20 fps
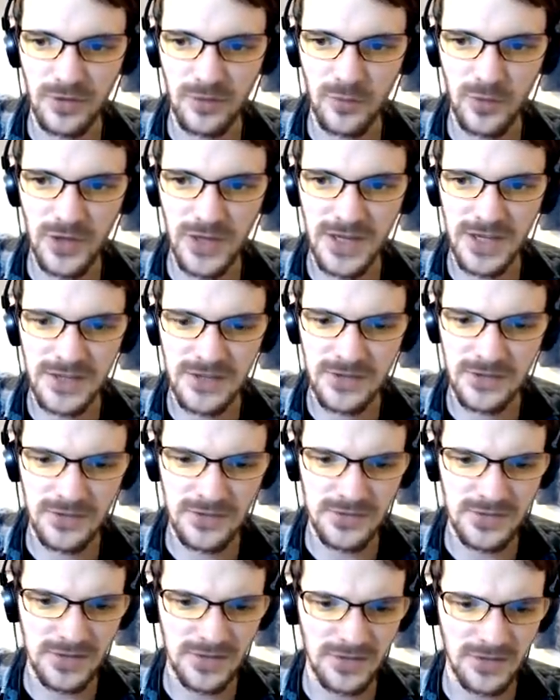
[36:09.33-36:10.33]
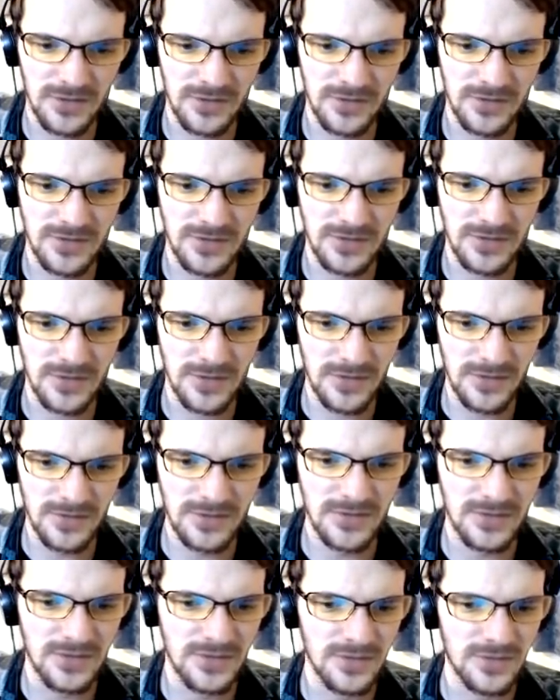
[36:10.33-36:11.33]
What a good, good,
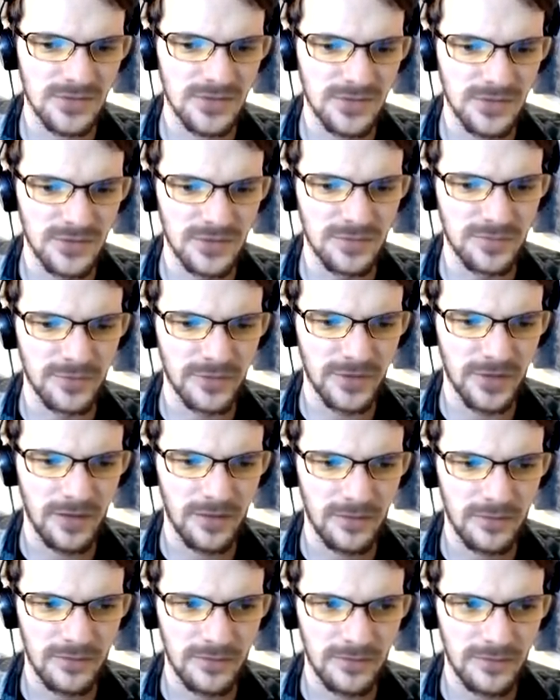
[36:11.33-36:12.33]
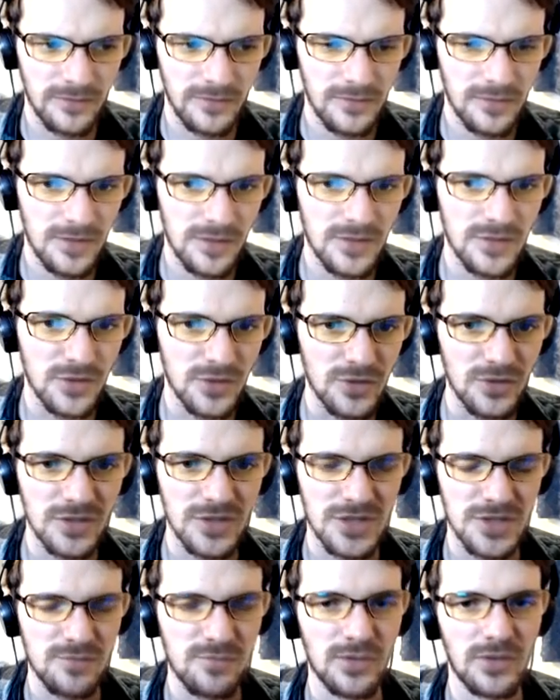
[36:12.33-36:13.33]
good, good, good boy. The
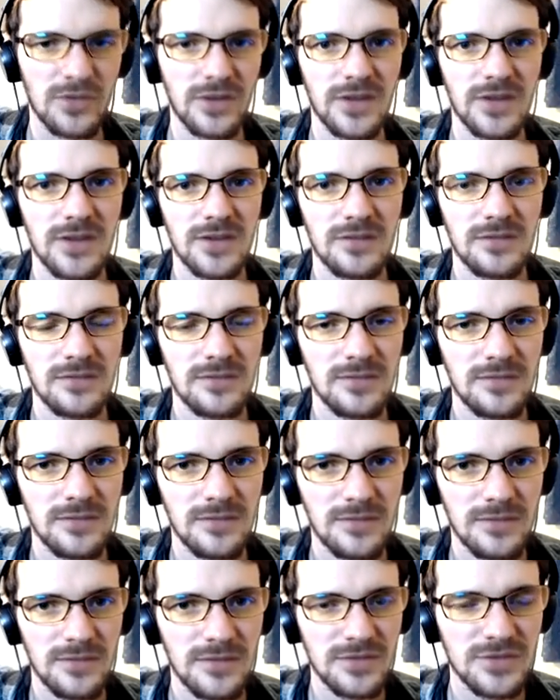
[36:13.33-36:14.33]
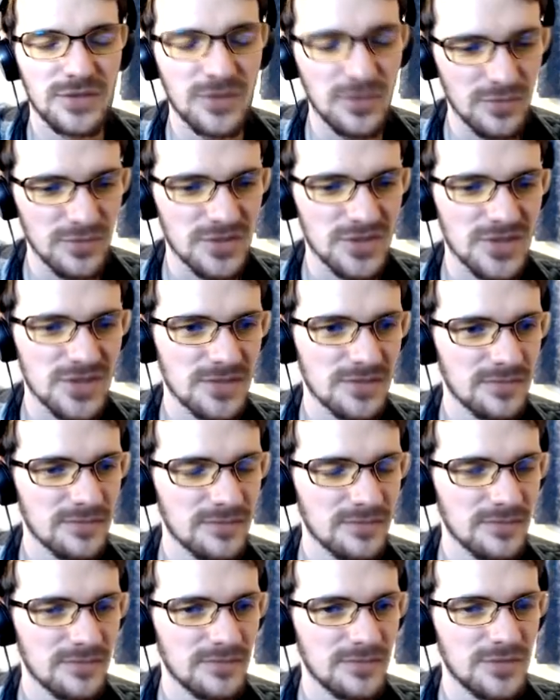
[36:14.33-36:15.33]
goodest boy. Doots.
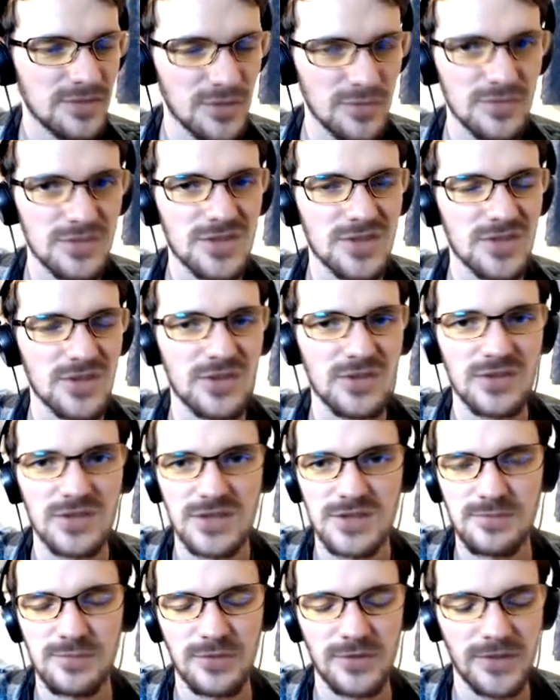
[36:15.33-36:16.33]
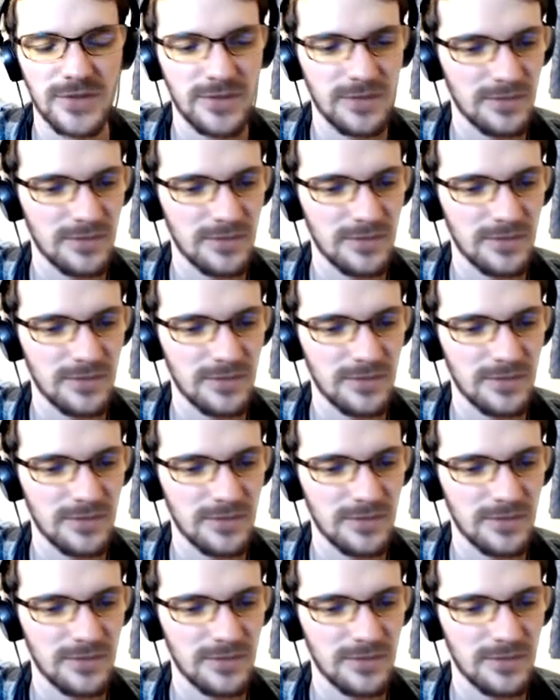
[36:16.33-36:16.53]
Doots the goodest boy.